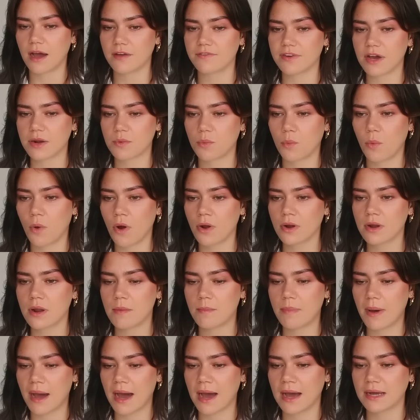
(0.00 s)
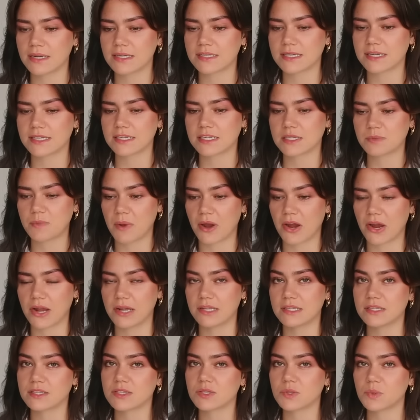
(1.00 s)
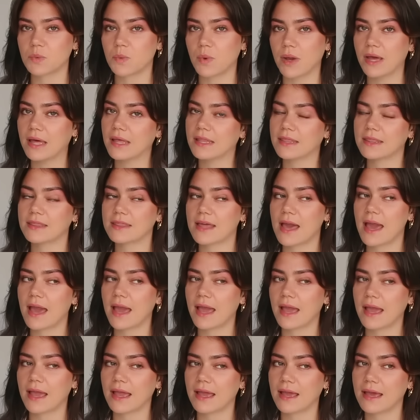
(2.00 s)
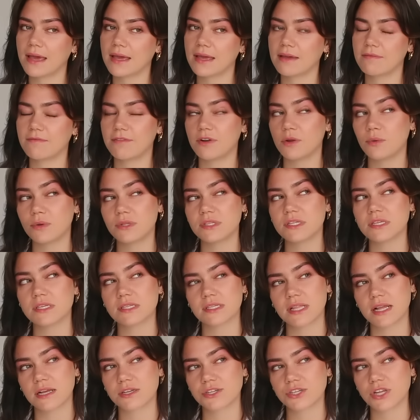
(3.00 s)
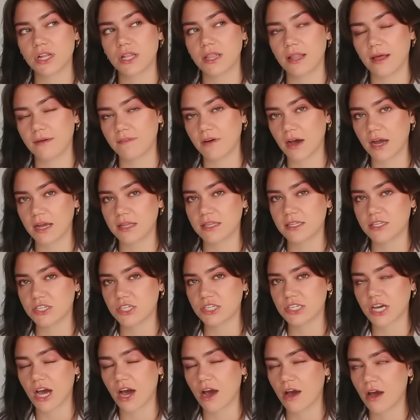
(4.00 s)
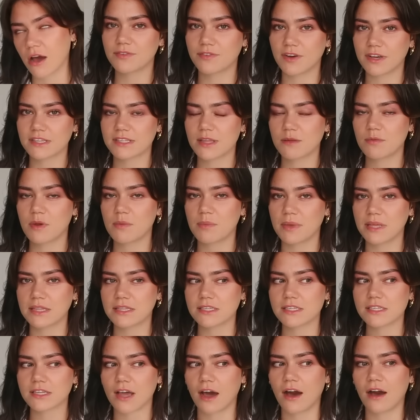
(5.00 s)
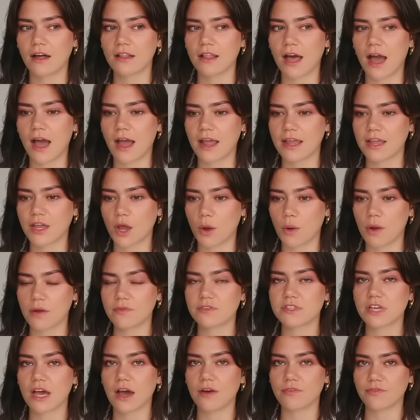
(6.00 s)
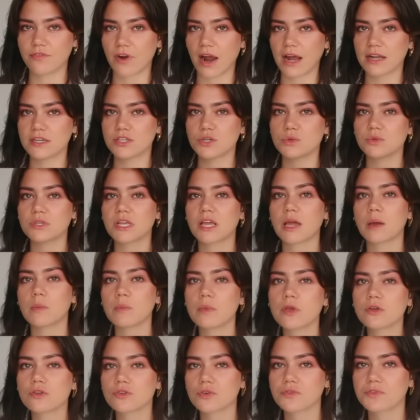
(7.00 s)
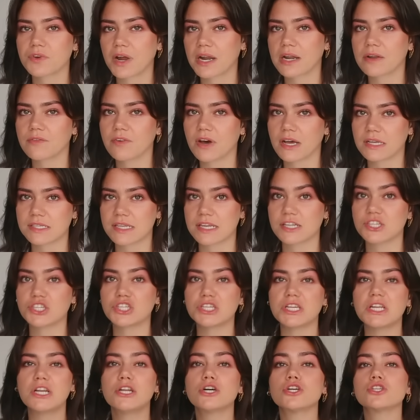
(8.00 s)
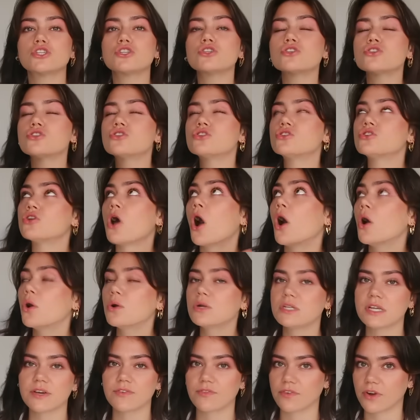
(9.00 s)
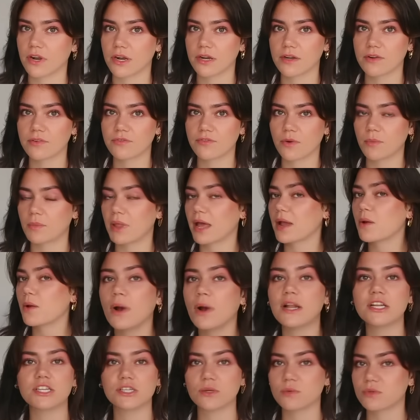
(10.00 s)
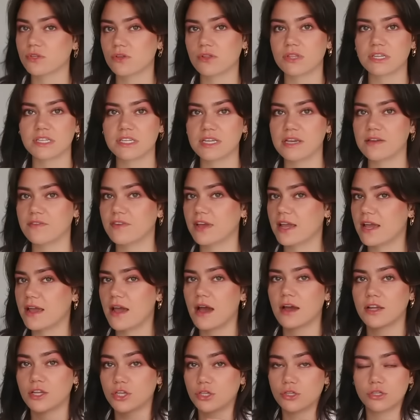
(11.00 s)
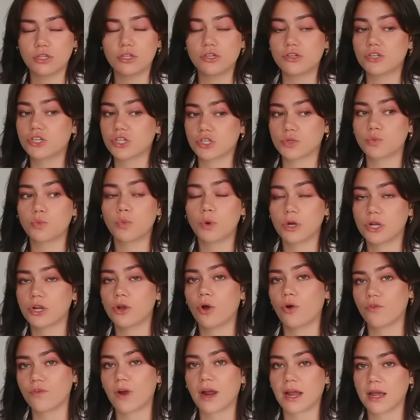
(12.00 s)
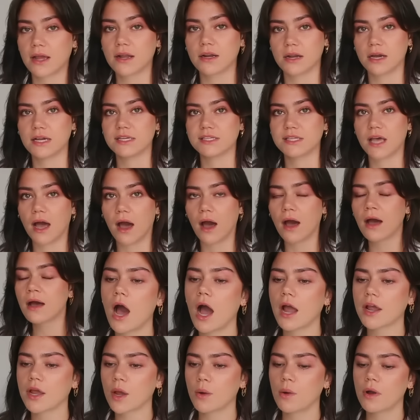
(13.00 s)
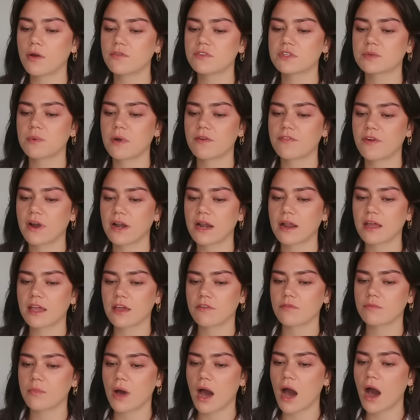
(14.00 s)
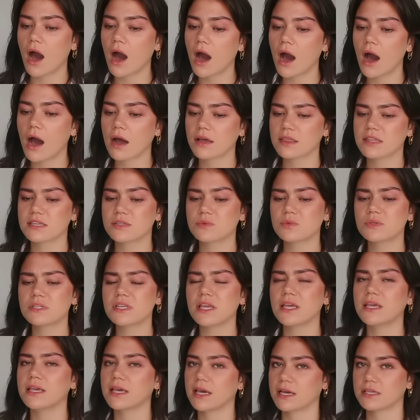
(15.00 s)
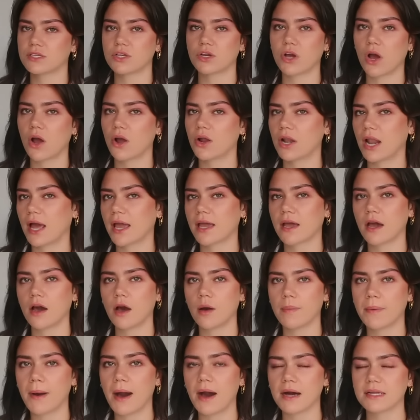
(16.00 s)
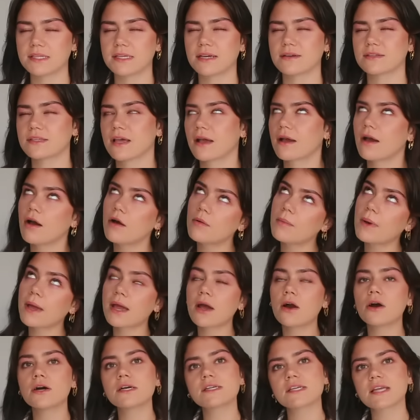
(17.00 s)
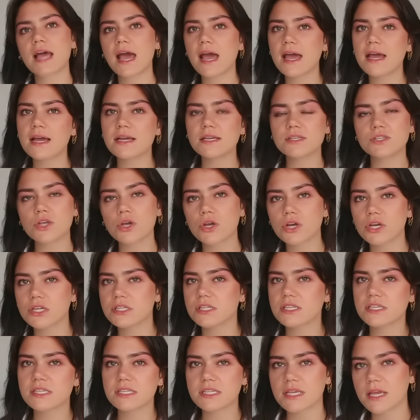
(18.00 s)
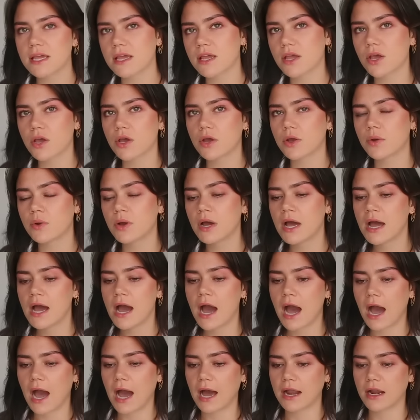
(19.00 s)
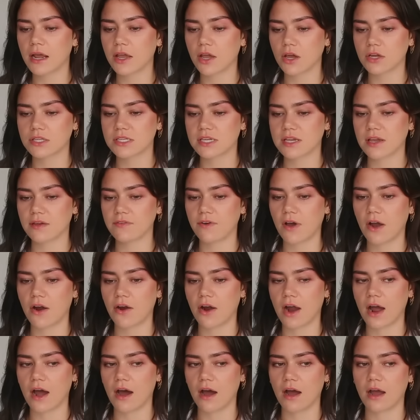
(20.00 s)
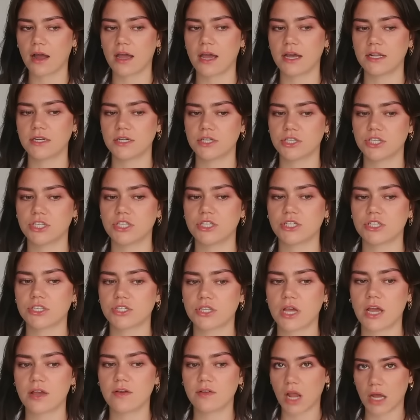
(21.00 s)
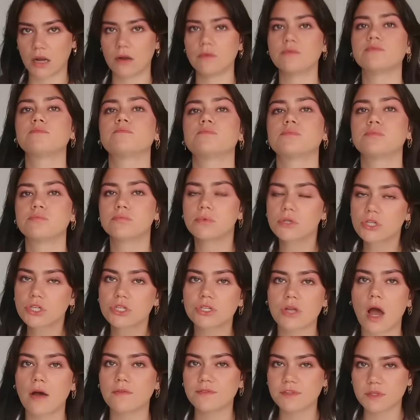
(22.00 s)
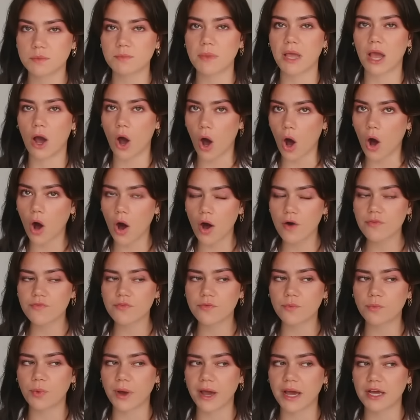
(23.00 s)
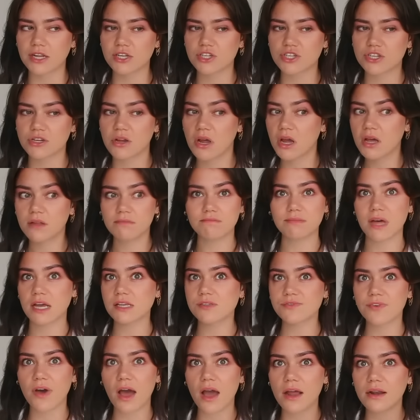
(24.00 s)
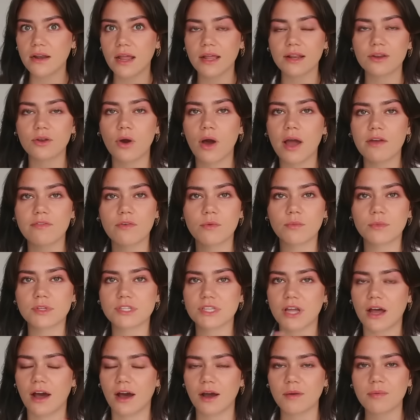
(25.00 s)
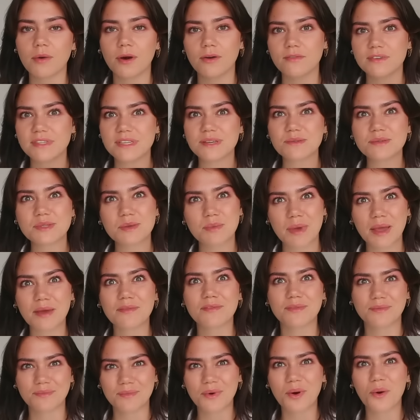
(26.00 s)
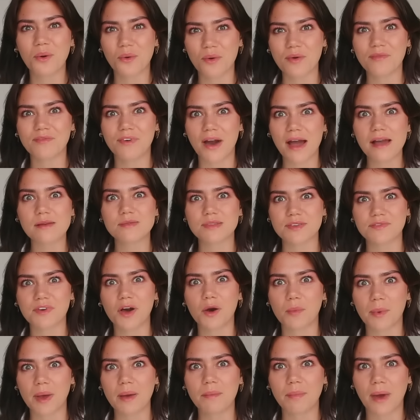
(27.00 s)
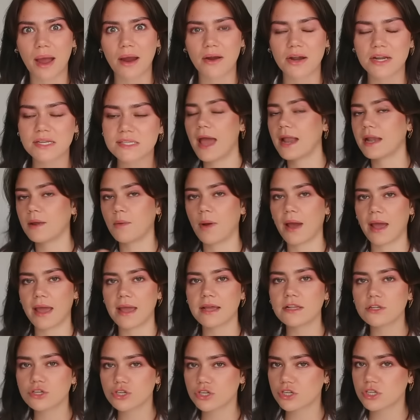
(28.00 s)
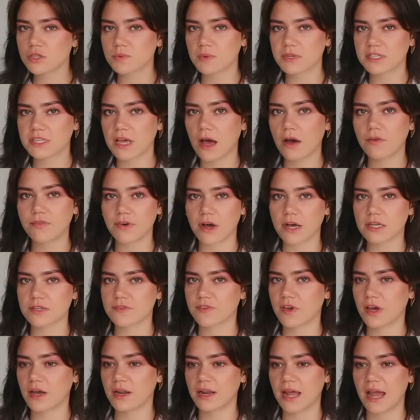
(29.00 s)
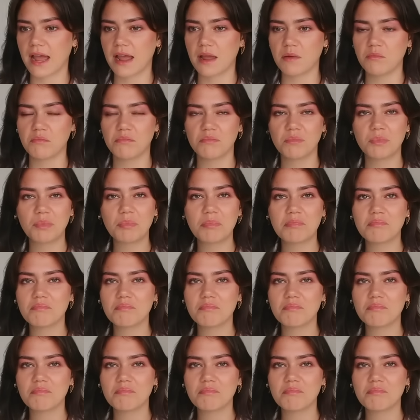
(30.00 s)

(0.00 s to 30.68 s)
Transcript: I've had one bad experience with a influencer slash Love Islander. The first time I meet this girl, I go over to her friend, who was like a mutual friend of ours, and she looks so different from when she was on the TV. You just would not recognize her. I go over to my friend, I give him a hug. This was years ago, like at a party. I was like, oh my gosh, hey, so good to see you. And I go to give her a hug, and she just so kind of shoves me off, which, that's fine, like not everyone wants a hug, but obviously it was a bit of awkward vibes, I felt a bit embarrassed. Anyway, introduce myself, ask for her name.